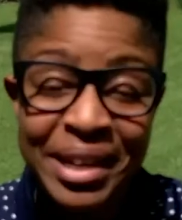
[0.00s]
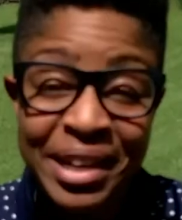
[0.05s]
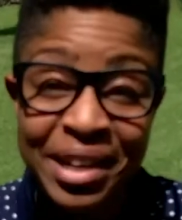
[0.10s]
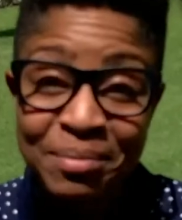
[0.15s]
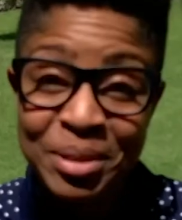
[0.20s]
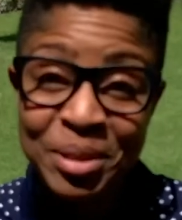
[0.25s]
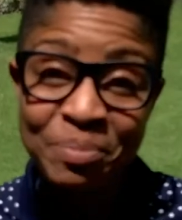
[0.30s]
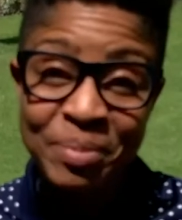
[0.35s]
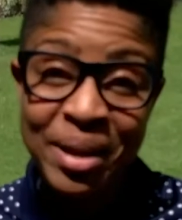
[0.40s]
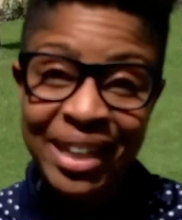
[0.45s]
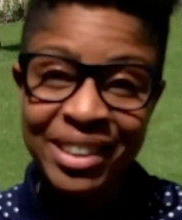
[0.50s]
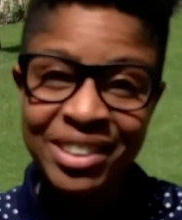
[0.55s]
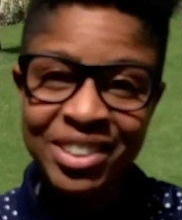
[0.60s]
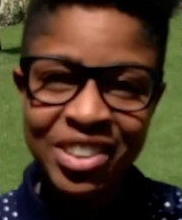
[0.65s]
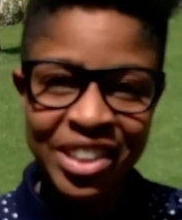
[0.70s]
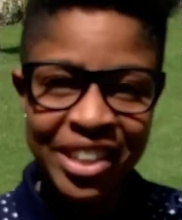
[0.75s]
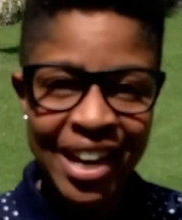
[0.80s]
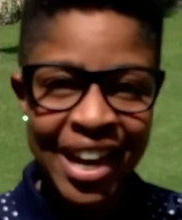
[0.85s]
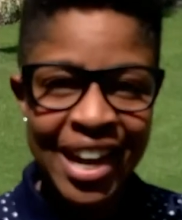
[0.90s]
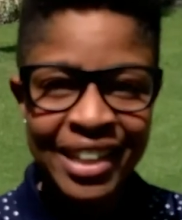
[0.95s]
name is Pastor
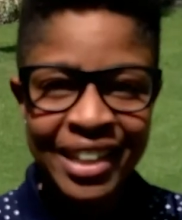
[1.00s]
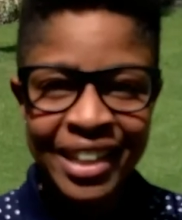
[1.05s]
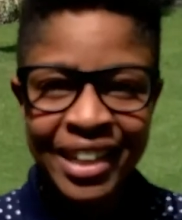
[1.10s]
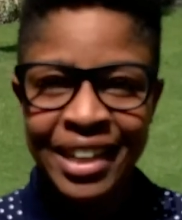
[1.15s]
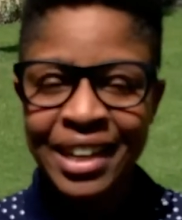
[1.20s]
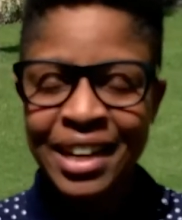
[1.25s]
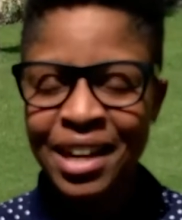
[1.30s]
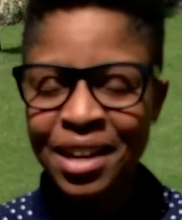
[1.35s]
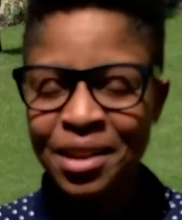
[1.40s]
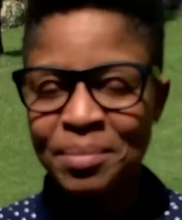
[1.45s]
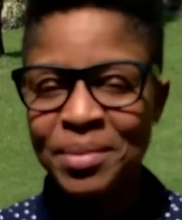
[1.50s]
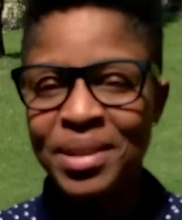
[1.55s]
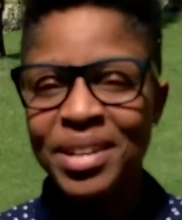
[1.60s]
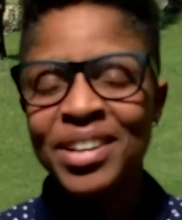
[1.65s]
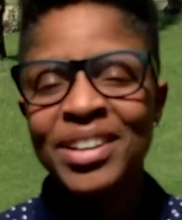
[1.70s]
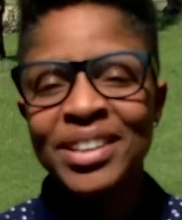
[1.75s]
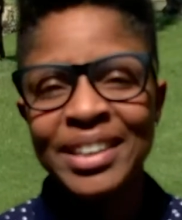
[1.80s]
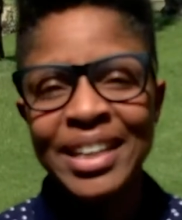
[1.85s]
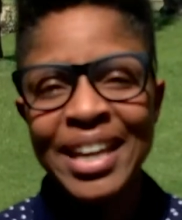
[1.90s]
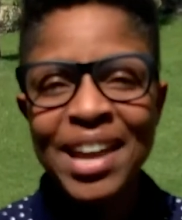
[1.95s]
Yanni and I am
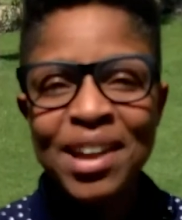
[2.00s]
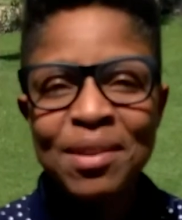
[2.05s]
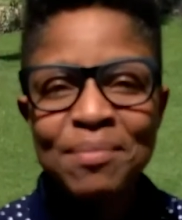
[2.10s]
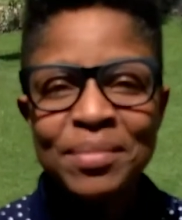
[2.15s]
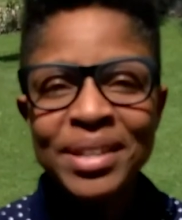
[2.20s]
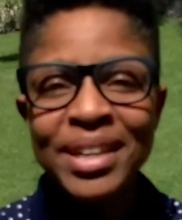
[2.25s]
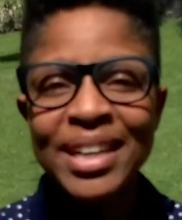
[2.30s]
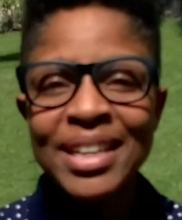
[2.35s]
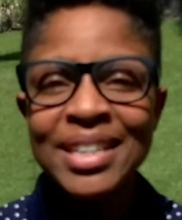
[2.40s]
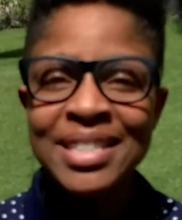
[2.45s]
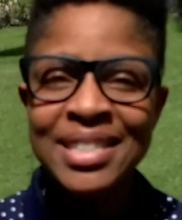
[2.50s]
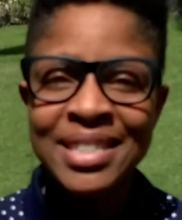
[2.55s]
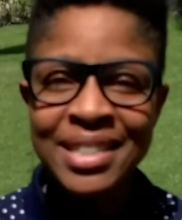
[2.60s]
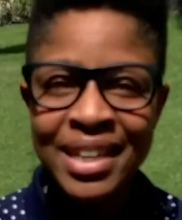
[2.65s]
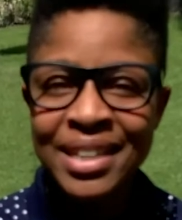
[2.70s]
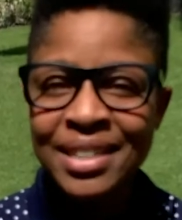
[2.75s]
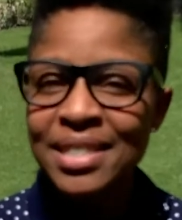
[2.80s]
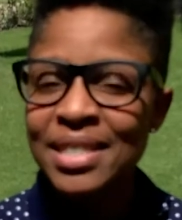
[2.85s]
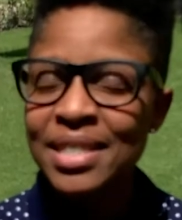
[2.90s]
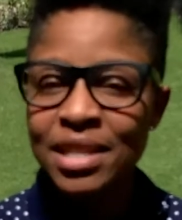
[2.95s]
here at the NBA
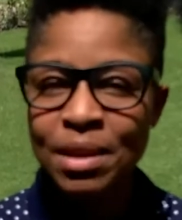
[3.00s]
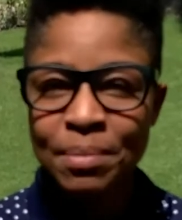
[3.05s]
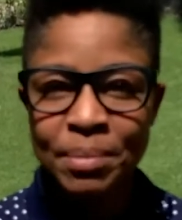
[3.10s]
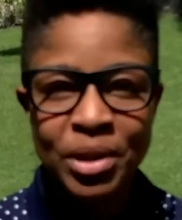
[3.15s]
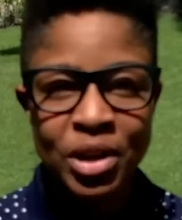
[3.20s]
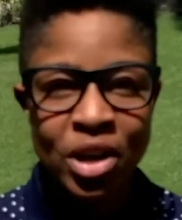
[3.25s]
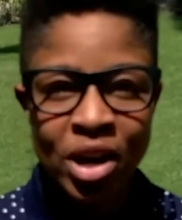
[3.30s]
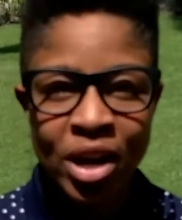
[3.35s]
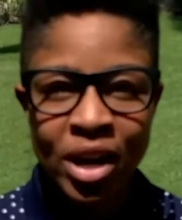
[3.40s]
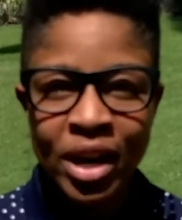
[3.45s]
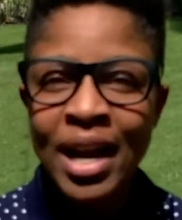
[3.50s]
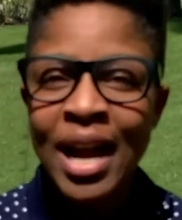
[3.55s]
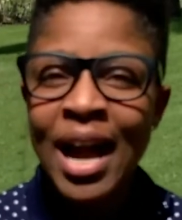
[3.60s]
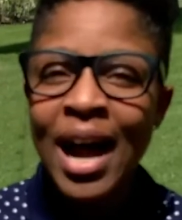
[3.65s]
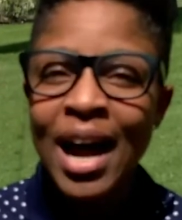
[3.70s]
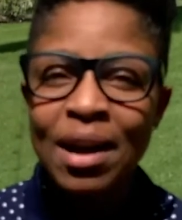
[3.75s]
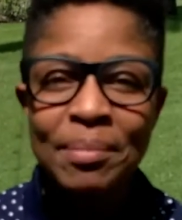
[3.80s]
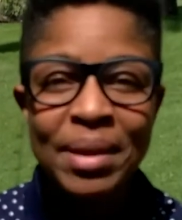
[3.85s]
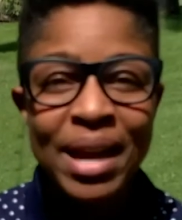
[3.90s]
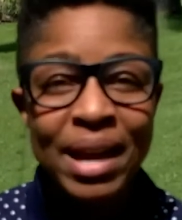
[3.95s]
Sent Seminar.
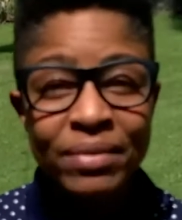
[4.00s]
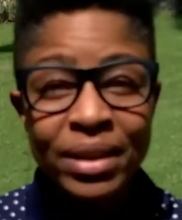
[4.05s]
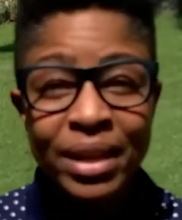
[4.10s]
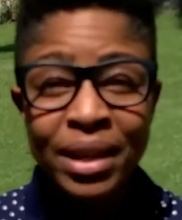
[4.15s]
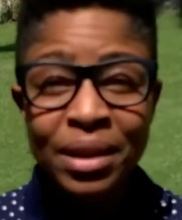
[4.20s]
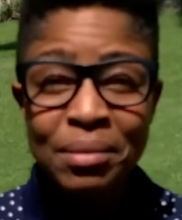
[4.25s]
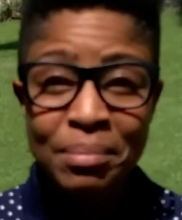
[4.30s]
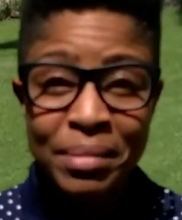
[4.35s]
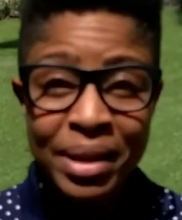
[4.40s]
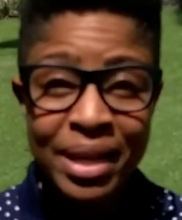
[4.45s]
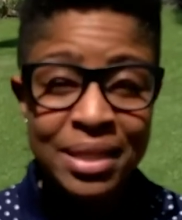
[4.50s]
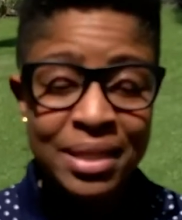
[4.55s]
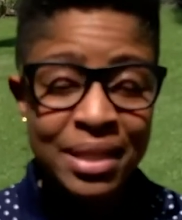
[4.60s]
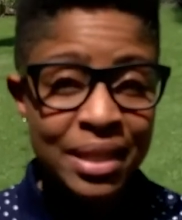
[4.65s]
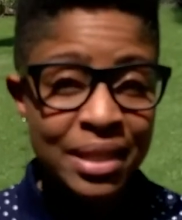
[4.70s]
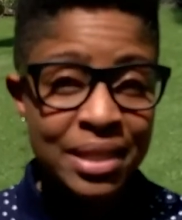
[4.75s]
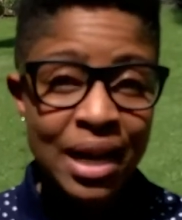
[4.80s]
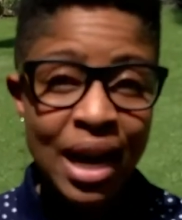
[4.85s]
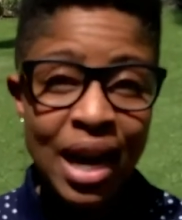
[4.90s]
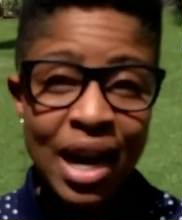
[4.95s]
I'm having an
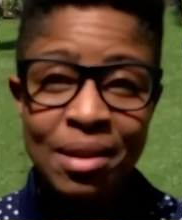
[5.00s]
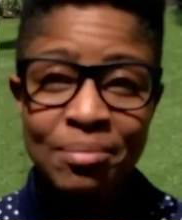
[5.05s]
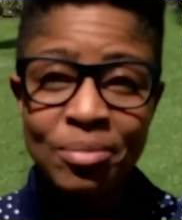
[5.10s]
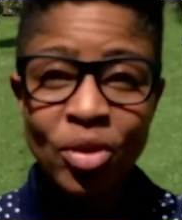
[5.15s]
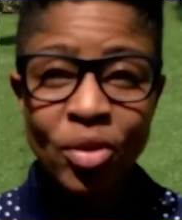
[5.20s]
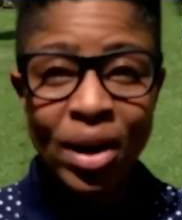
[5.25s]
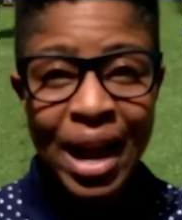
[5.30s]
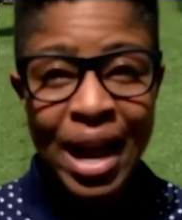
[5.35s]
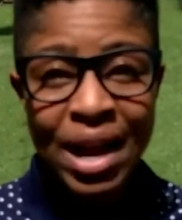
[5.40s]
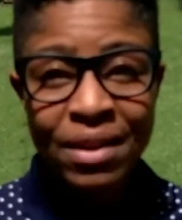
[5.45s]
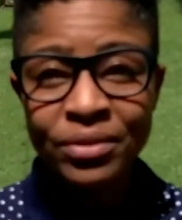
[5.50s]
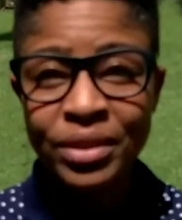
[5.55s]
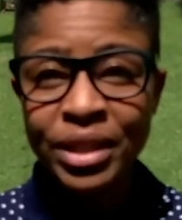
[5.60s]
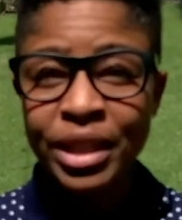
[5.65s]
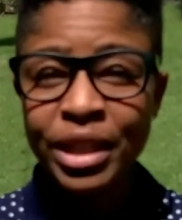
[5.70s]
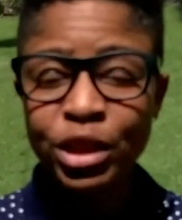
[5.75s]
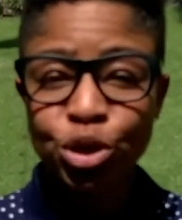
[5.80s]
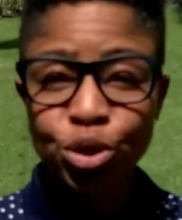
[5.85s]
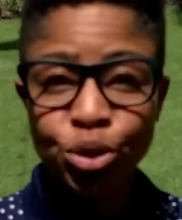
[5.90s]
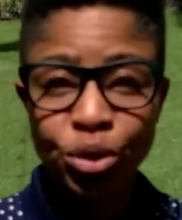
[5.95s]
amazing time
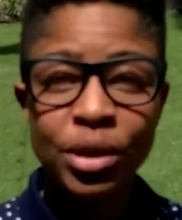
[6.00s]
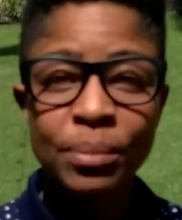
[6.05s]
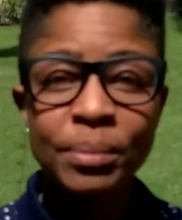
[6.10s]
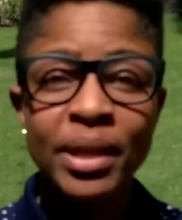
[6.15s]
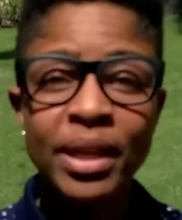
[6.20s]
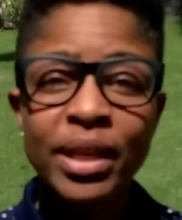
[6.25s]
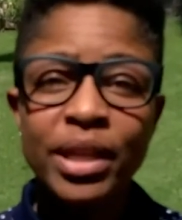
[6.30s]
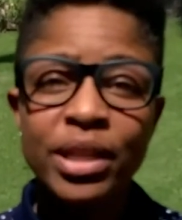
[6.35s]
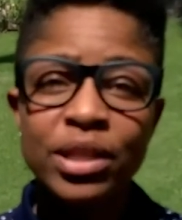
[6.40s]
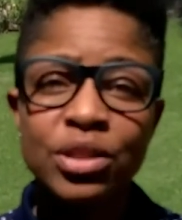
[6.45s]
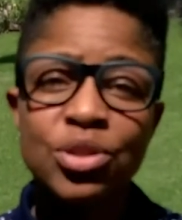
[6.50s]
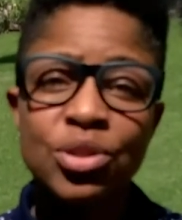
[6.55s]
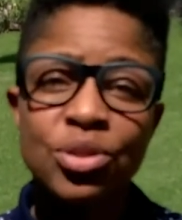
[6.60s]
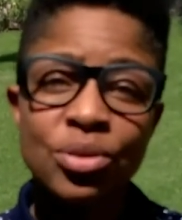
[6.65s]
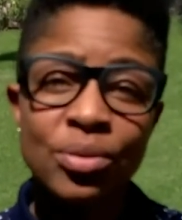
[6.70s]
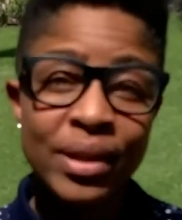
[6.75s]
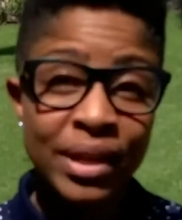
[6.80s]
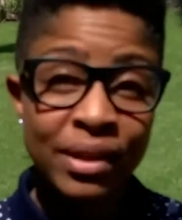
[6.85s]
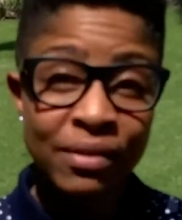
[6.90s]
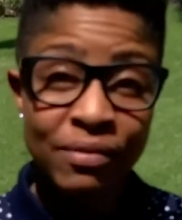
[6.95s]
crafting, dreaming
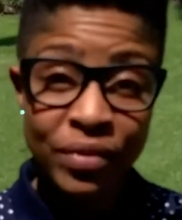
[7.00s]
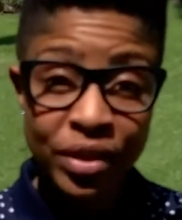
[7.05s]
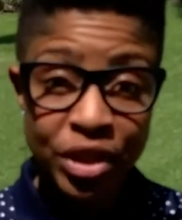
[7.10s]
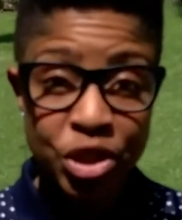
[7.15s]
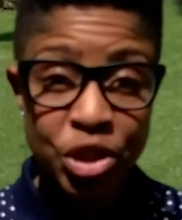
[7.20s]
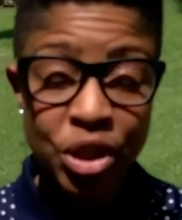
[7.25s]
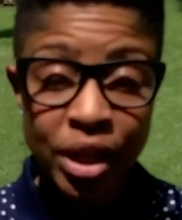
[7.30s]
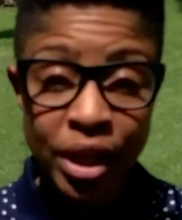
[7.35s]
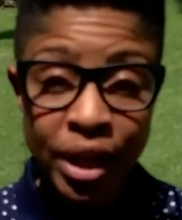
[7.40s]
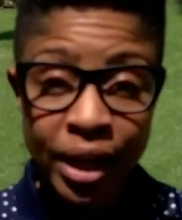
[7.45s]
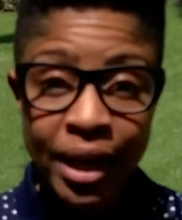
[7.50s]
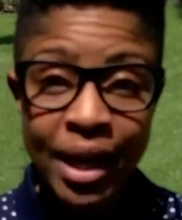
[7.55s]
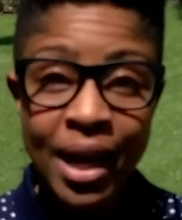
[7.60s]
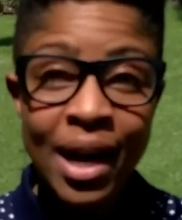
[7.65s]
into, and envisioning